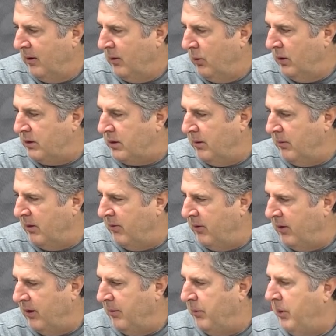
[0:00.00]
wish him the
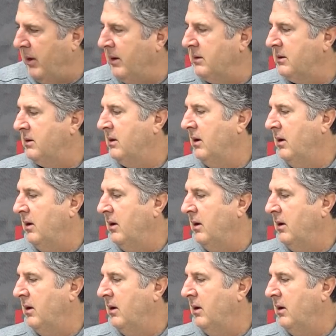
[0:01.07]
very best.